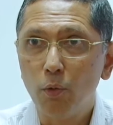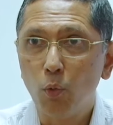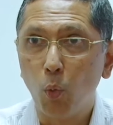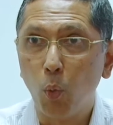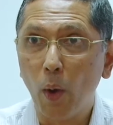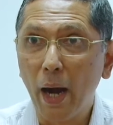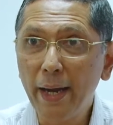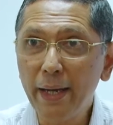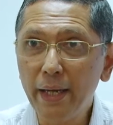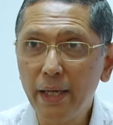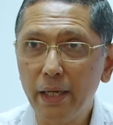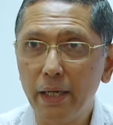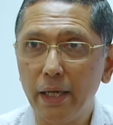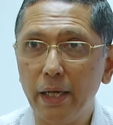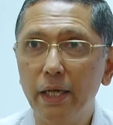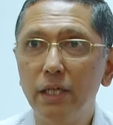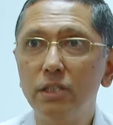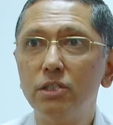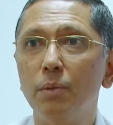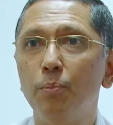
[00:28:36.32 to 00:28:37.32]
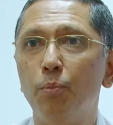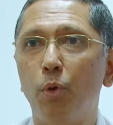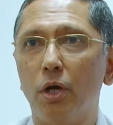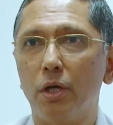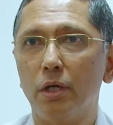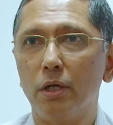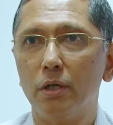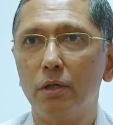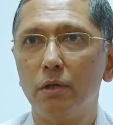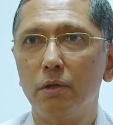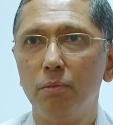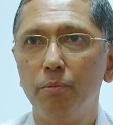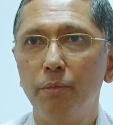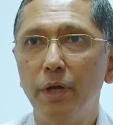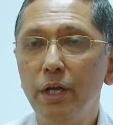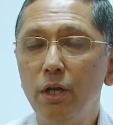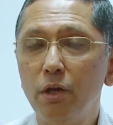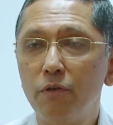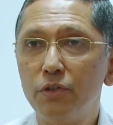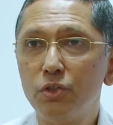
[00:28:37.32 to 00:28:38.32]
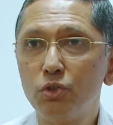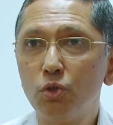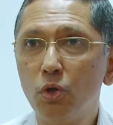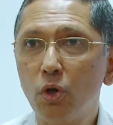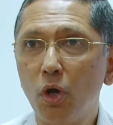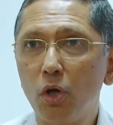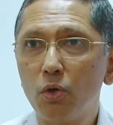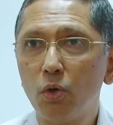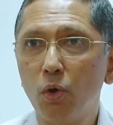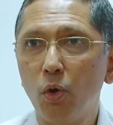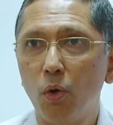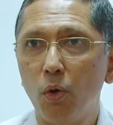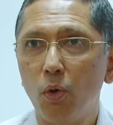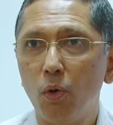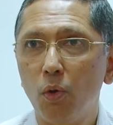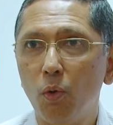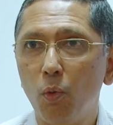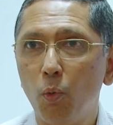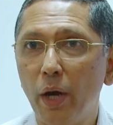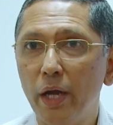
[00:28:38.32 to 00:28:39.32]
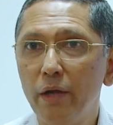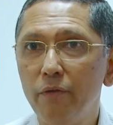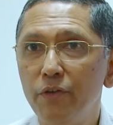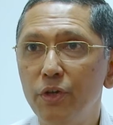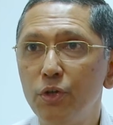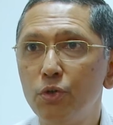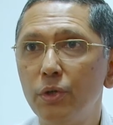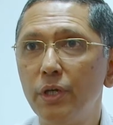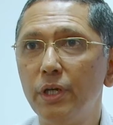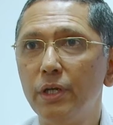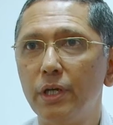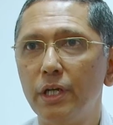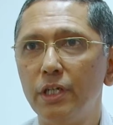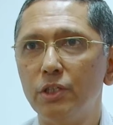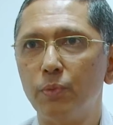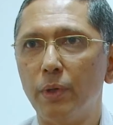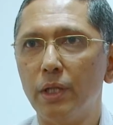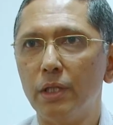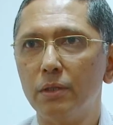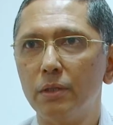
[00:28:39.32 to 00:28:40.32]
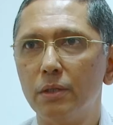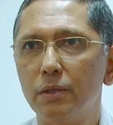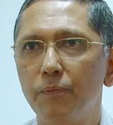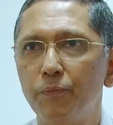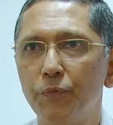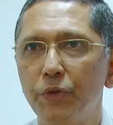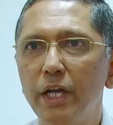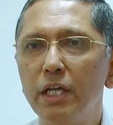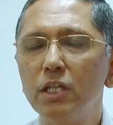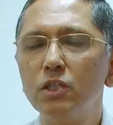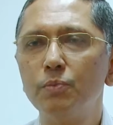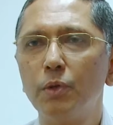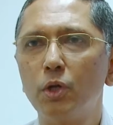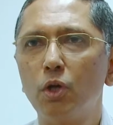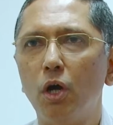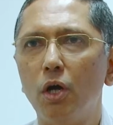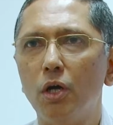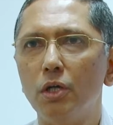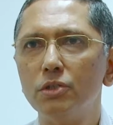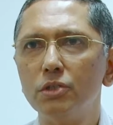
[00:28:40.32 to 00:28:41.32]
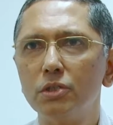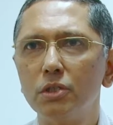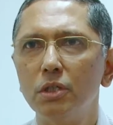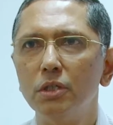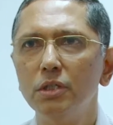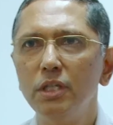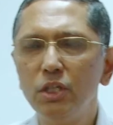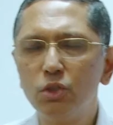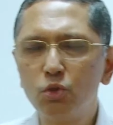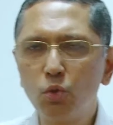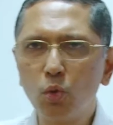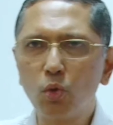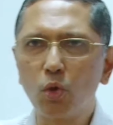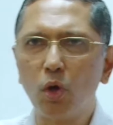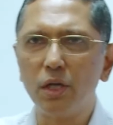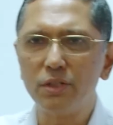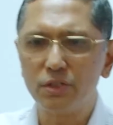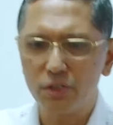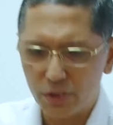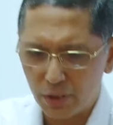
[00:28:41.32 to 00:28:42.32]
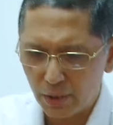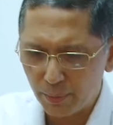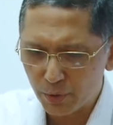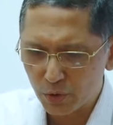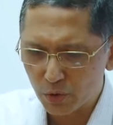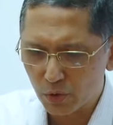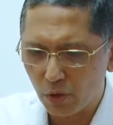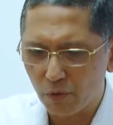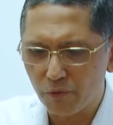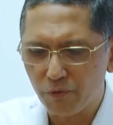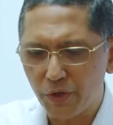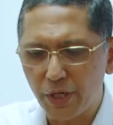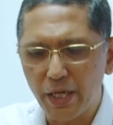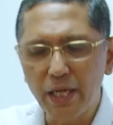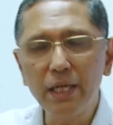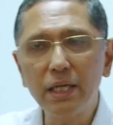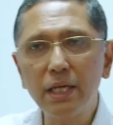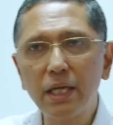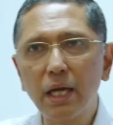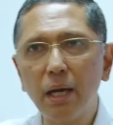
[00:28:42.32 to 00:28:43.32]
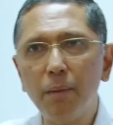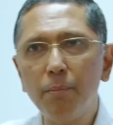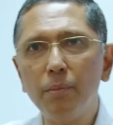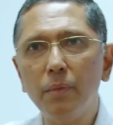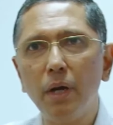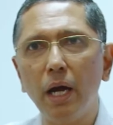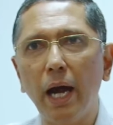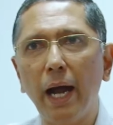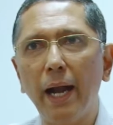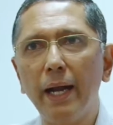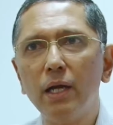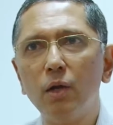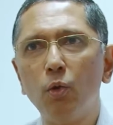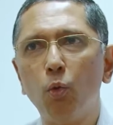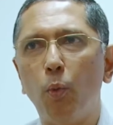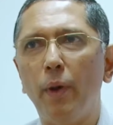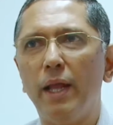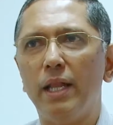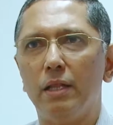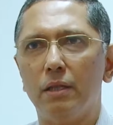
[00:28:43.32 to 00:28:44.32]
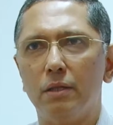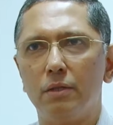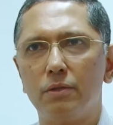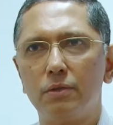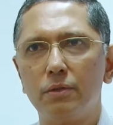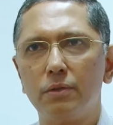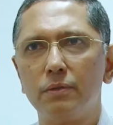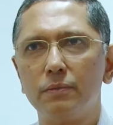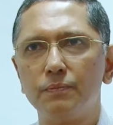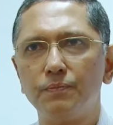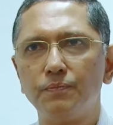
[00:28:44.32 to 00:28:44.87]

Why is important? Many of us do not know why we should increase wealth. It is because these two concepts of income and wealth